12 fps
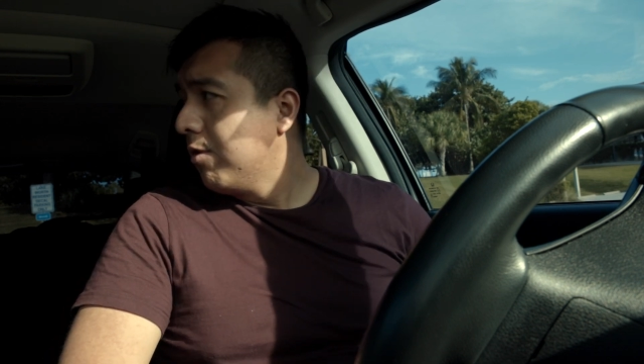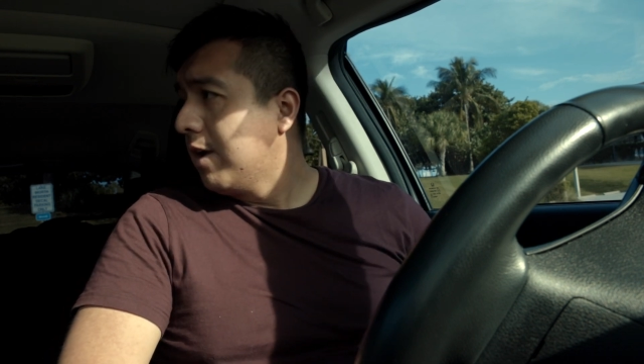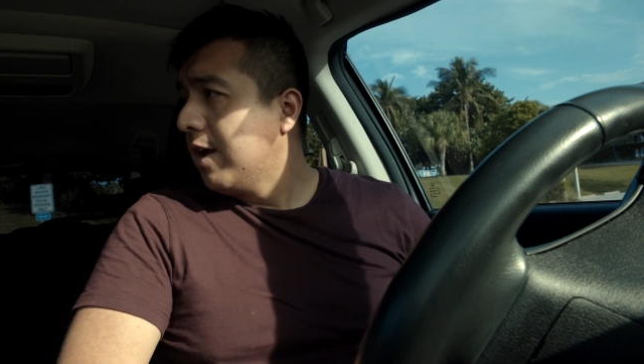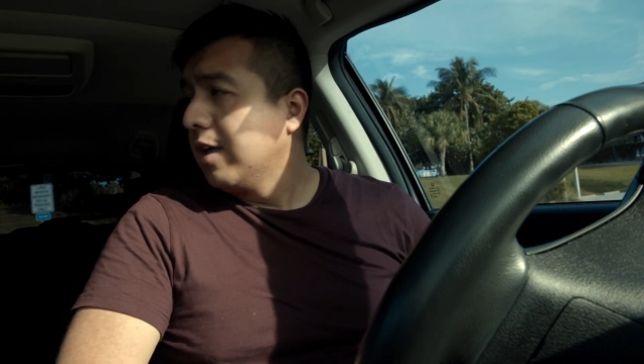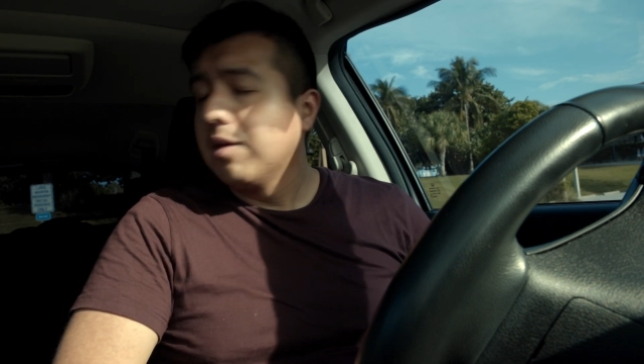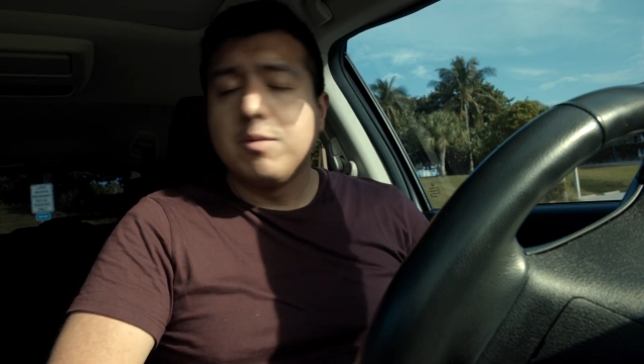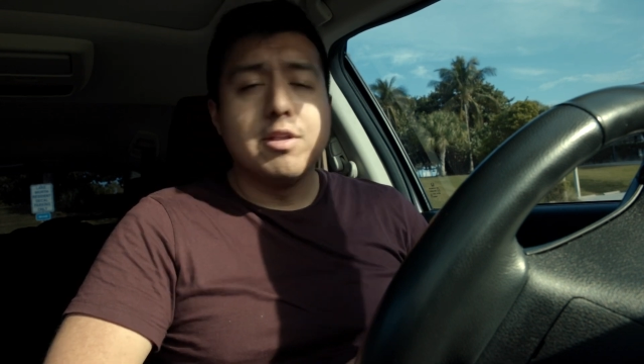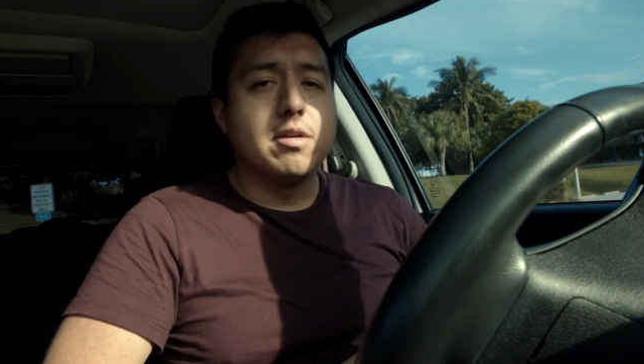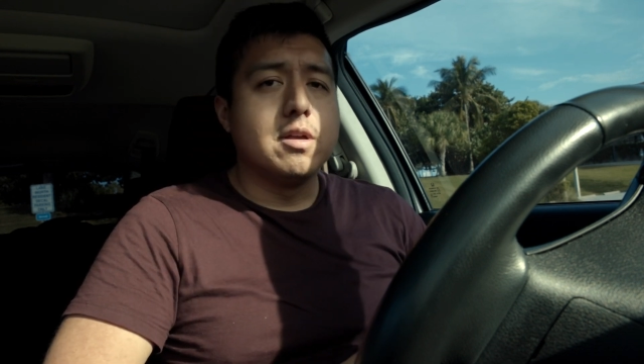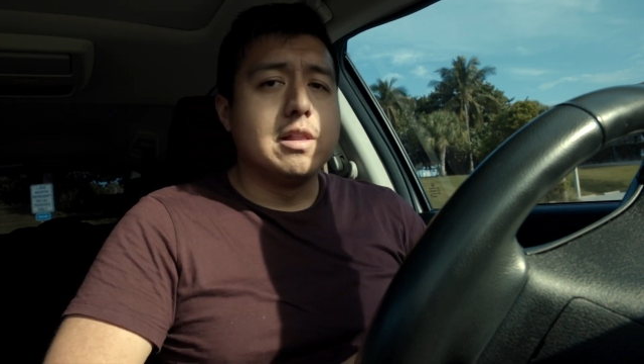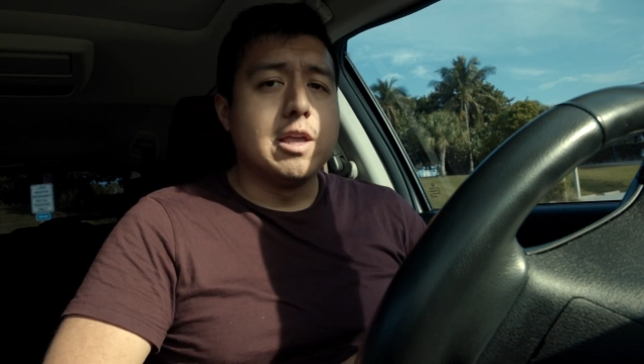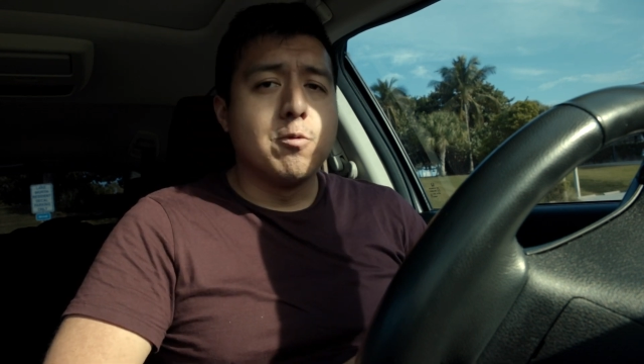I am in
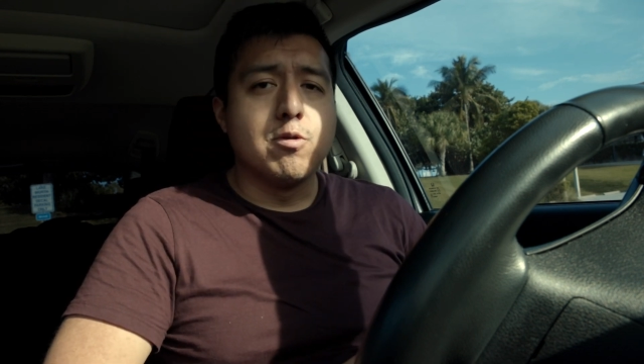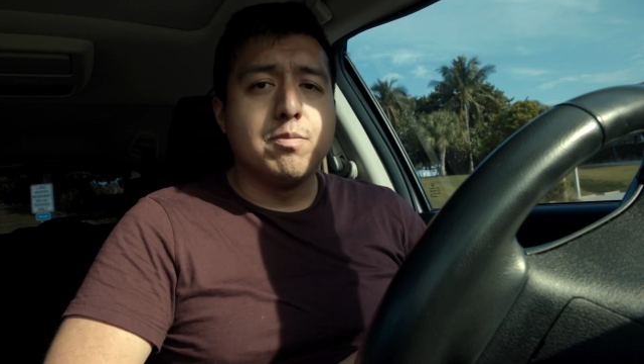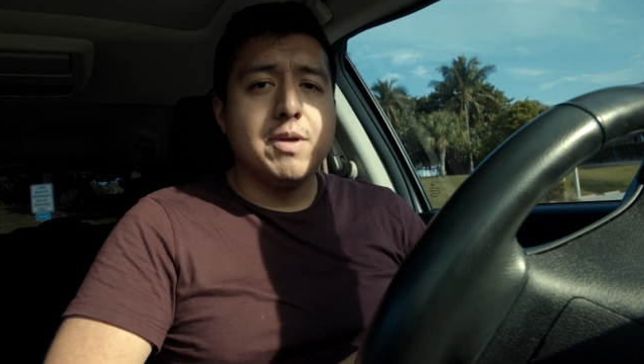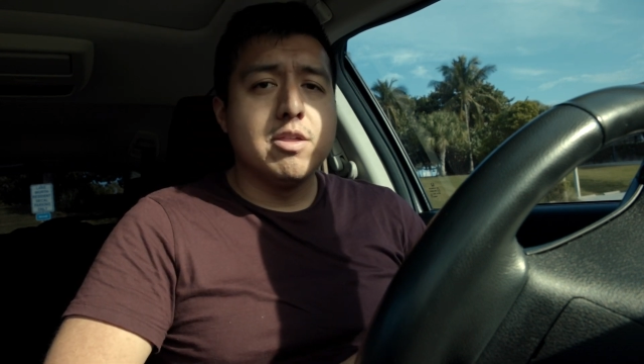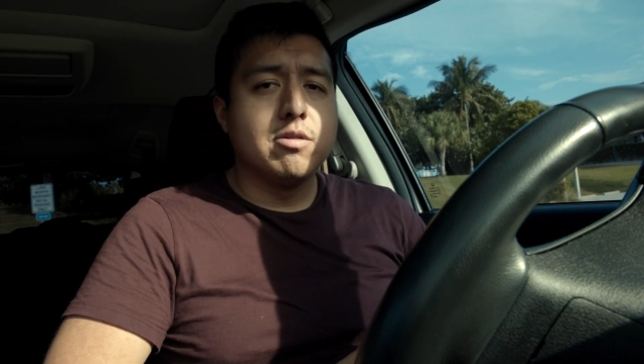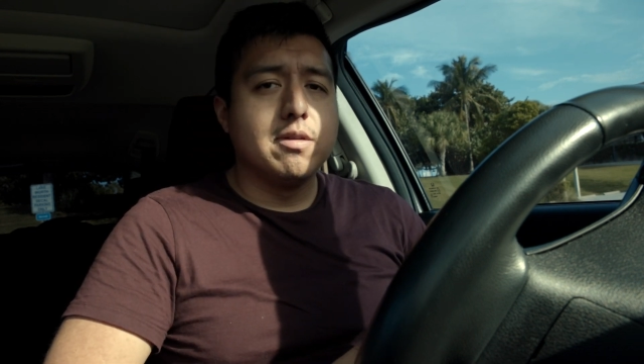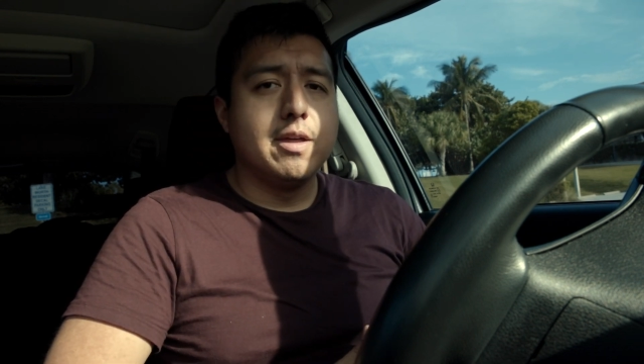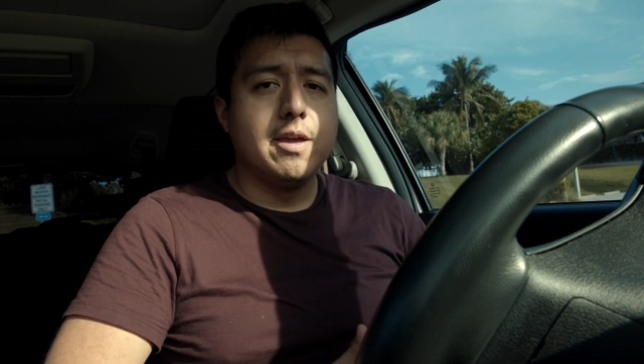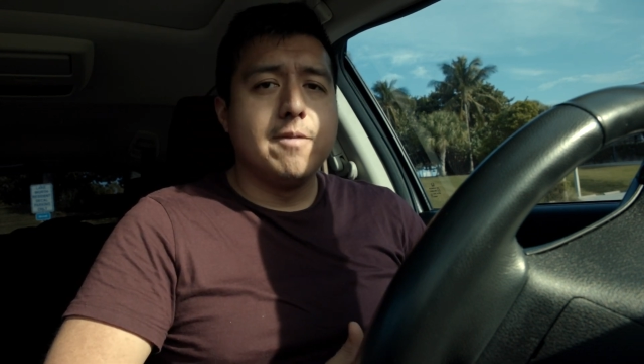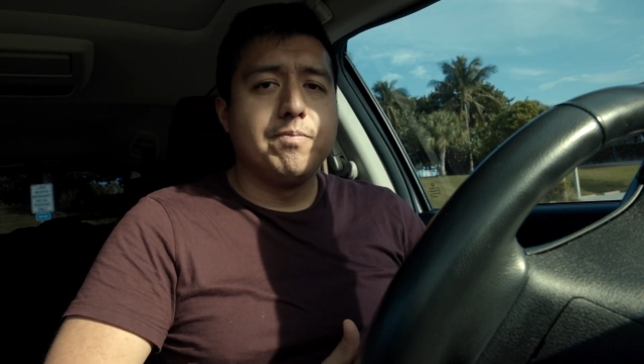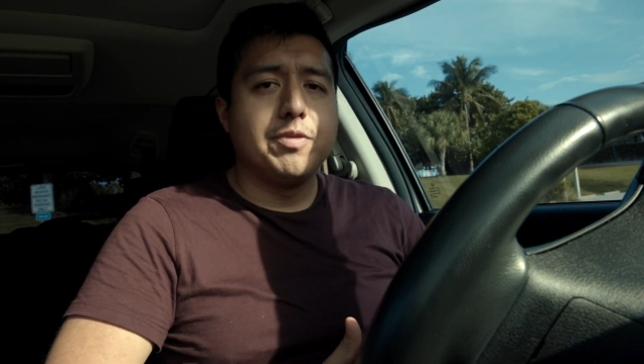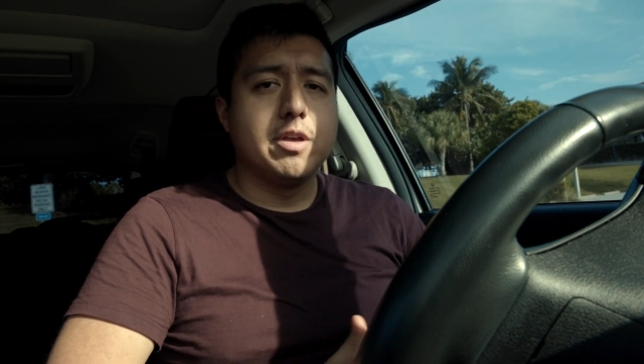Lake Worth Beach today
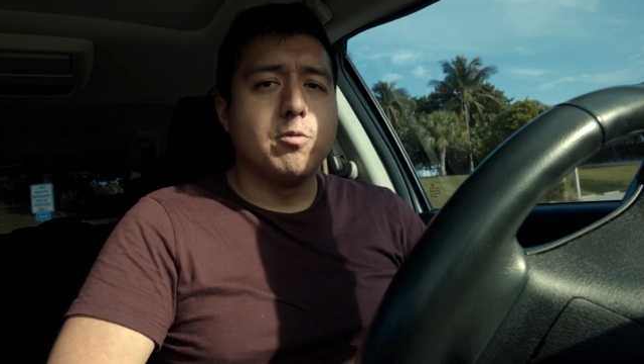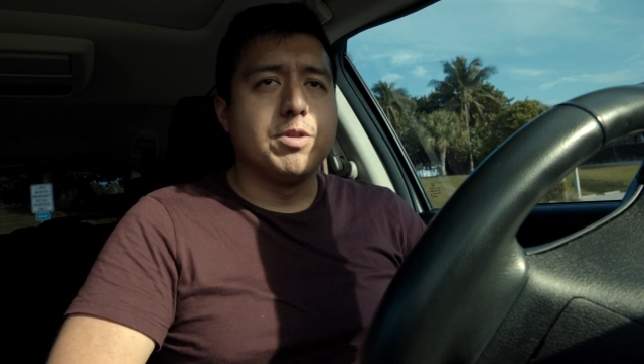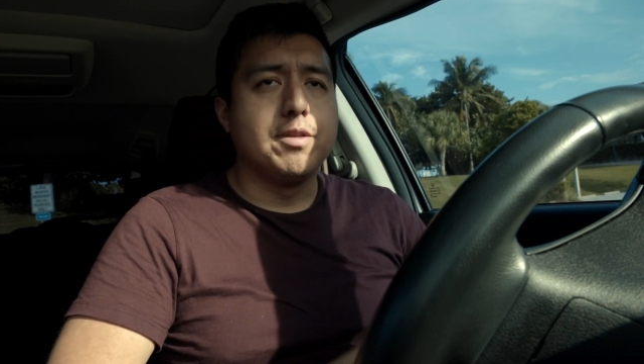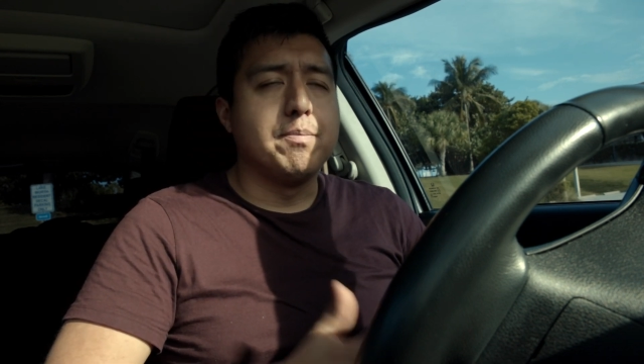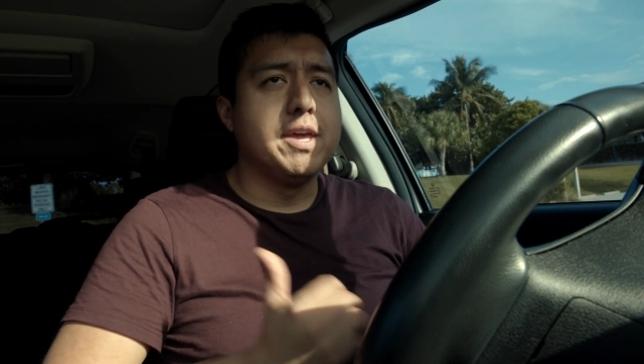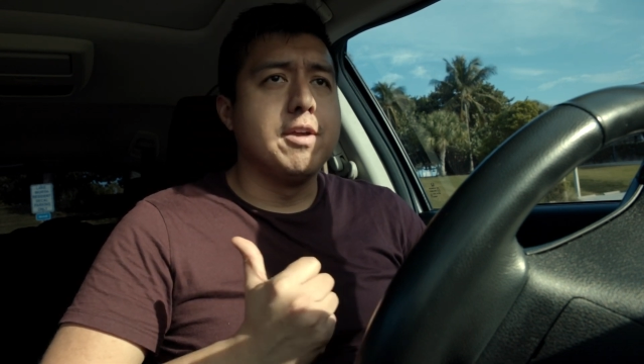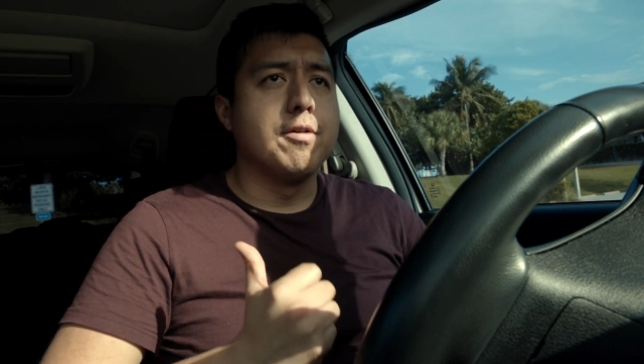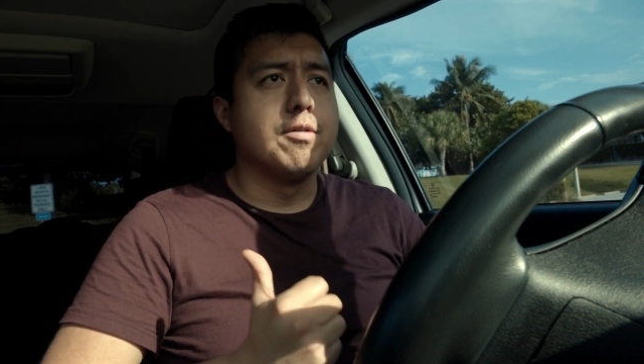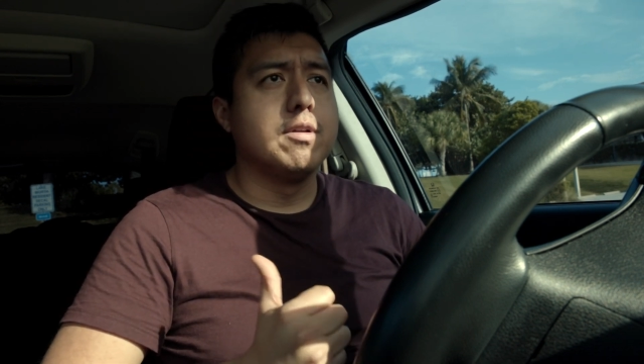with the pier,